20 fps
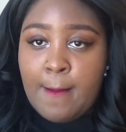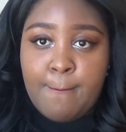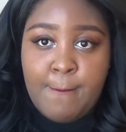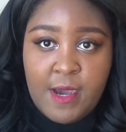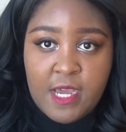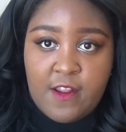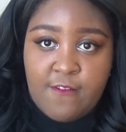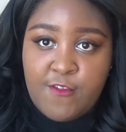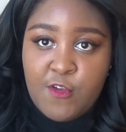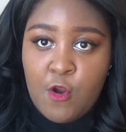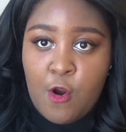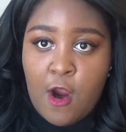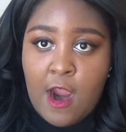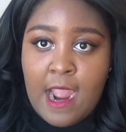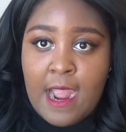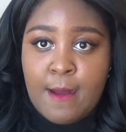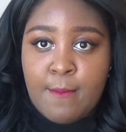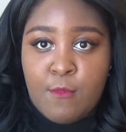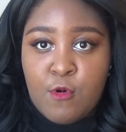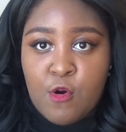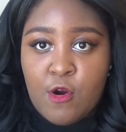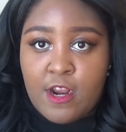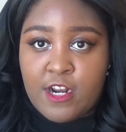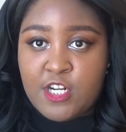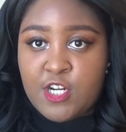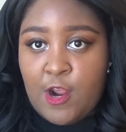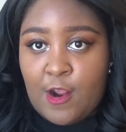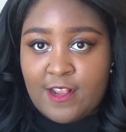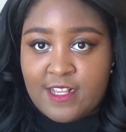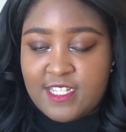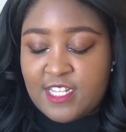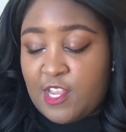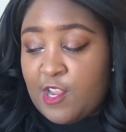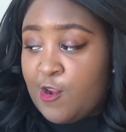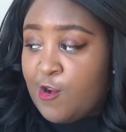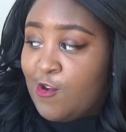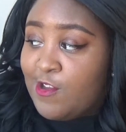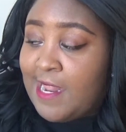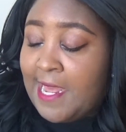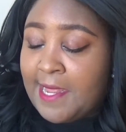But if you are a more dark skinned
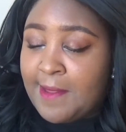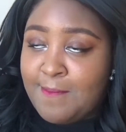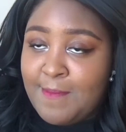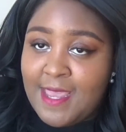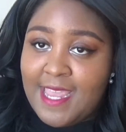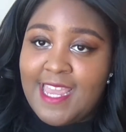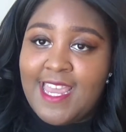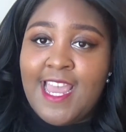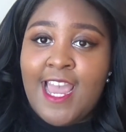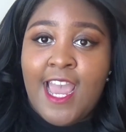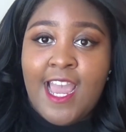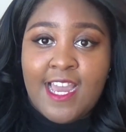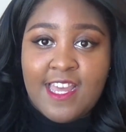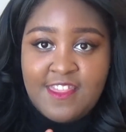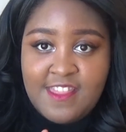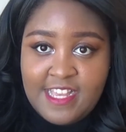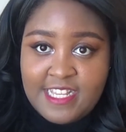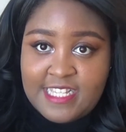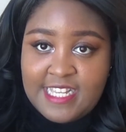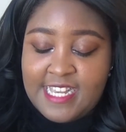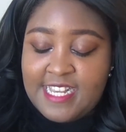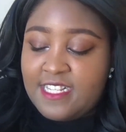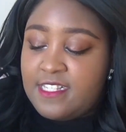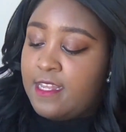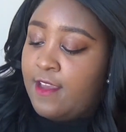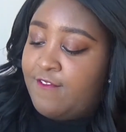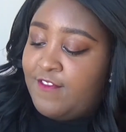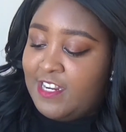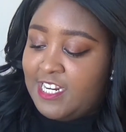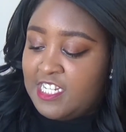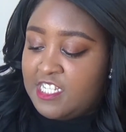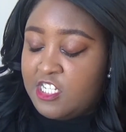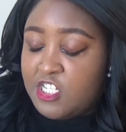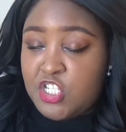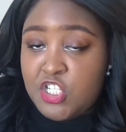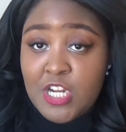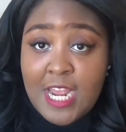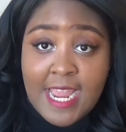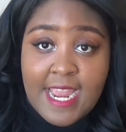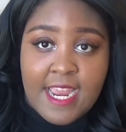girl like me, this is definitely the
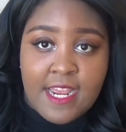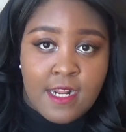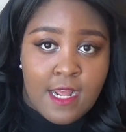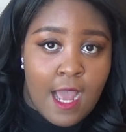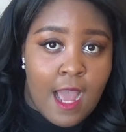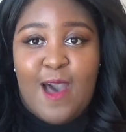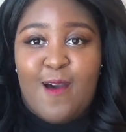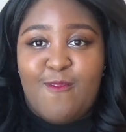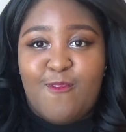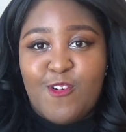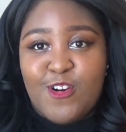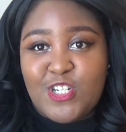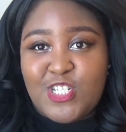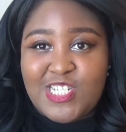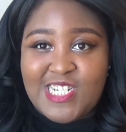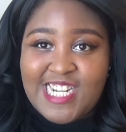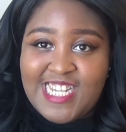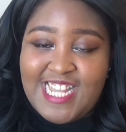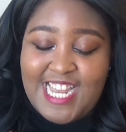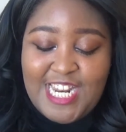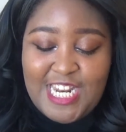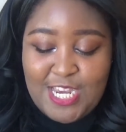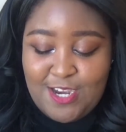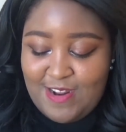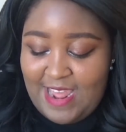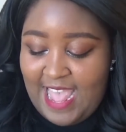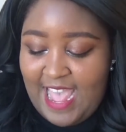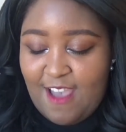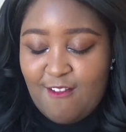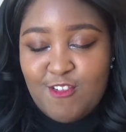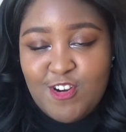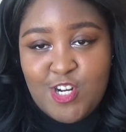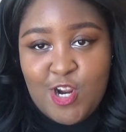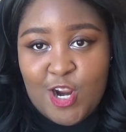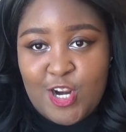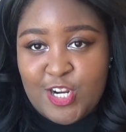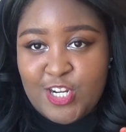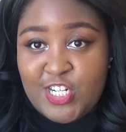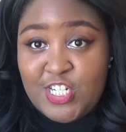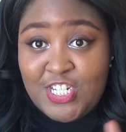shade. Unfortunately, they don't have
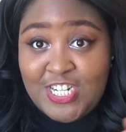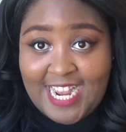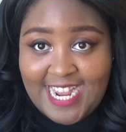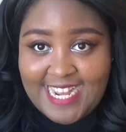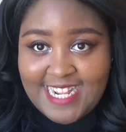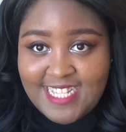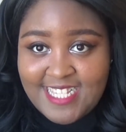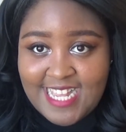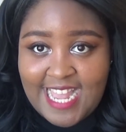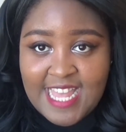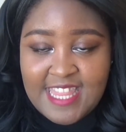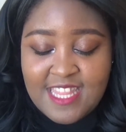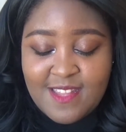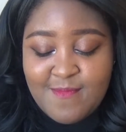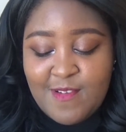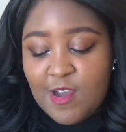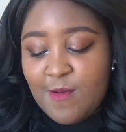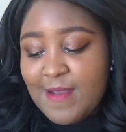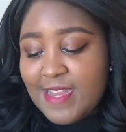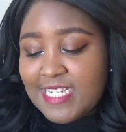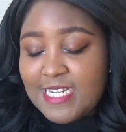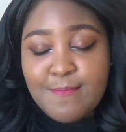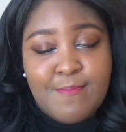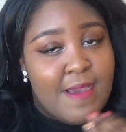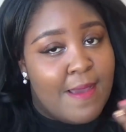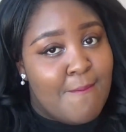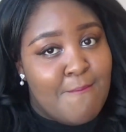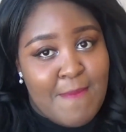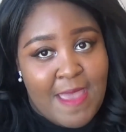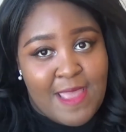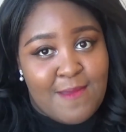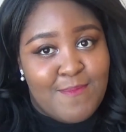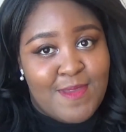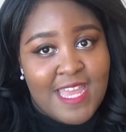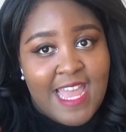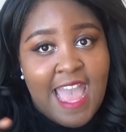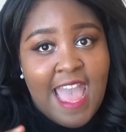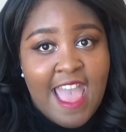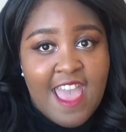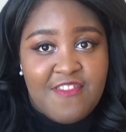darker shades at the moment, but
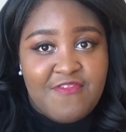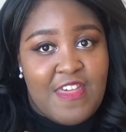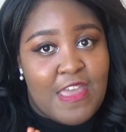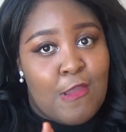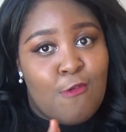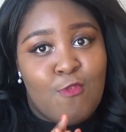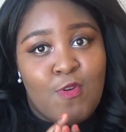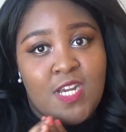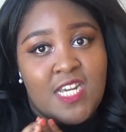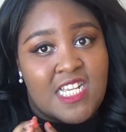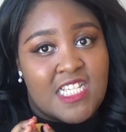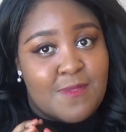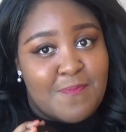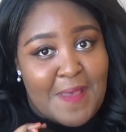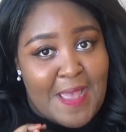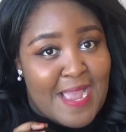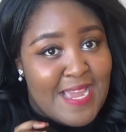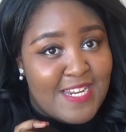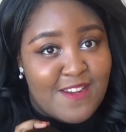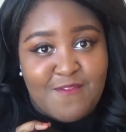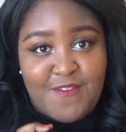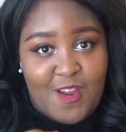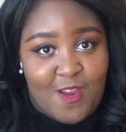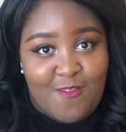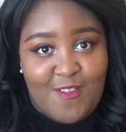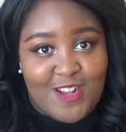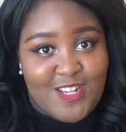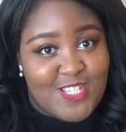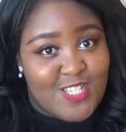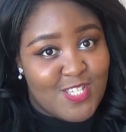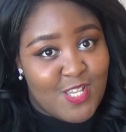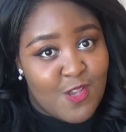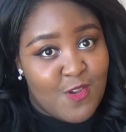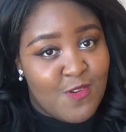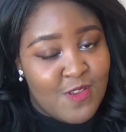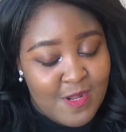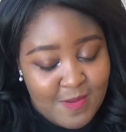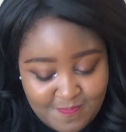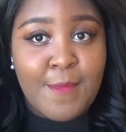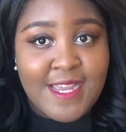maybe they will expand very
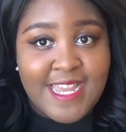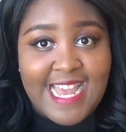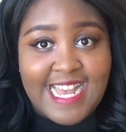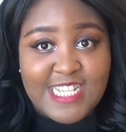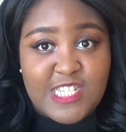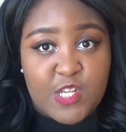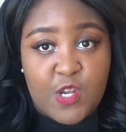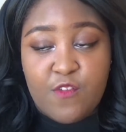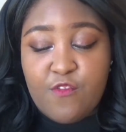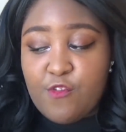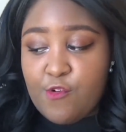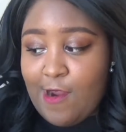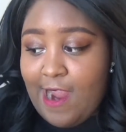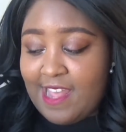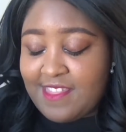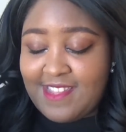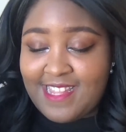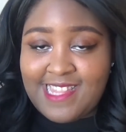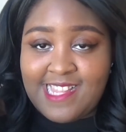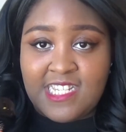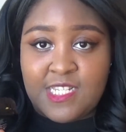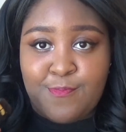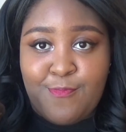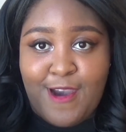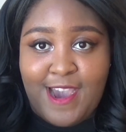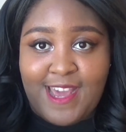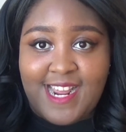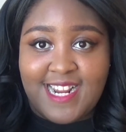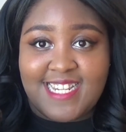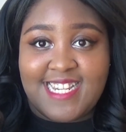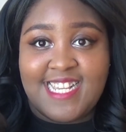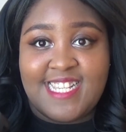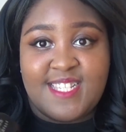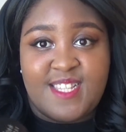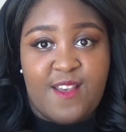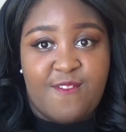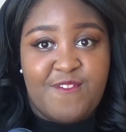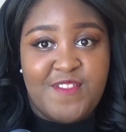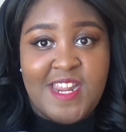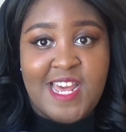soon. But yes, overall, I think this product is
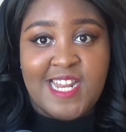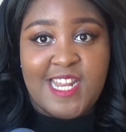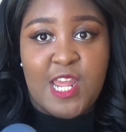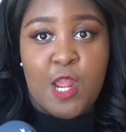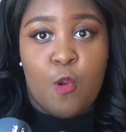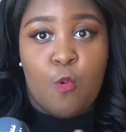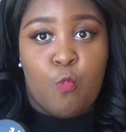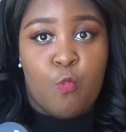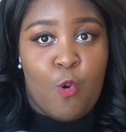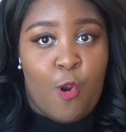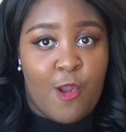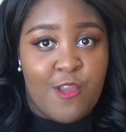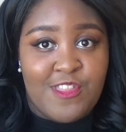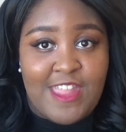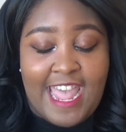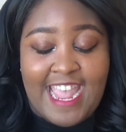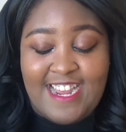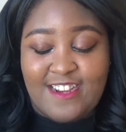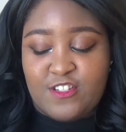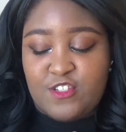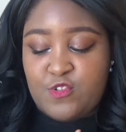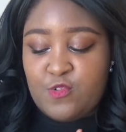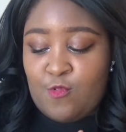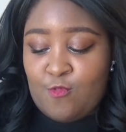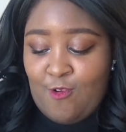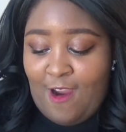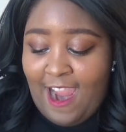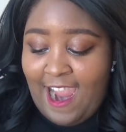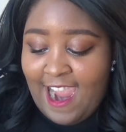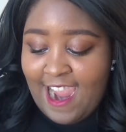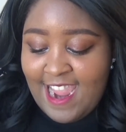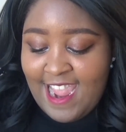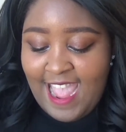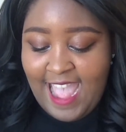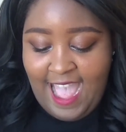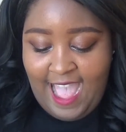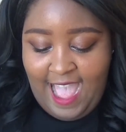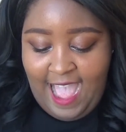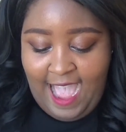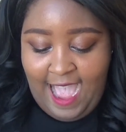definitely worth a try.
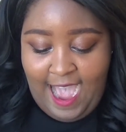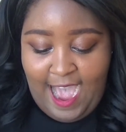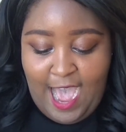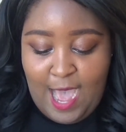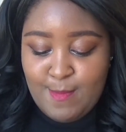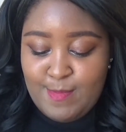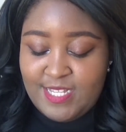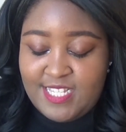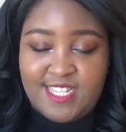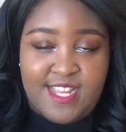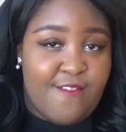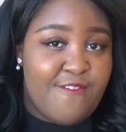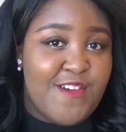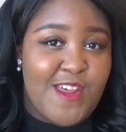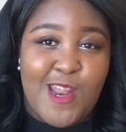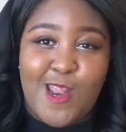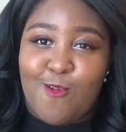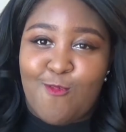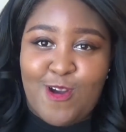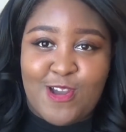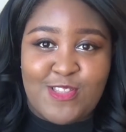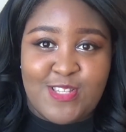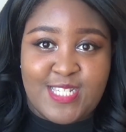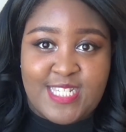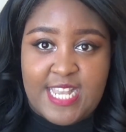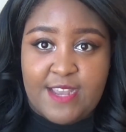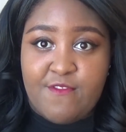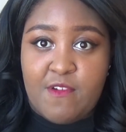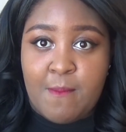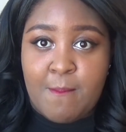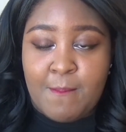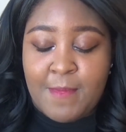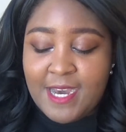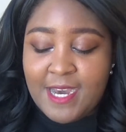It's definitely worth $7.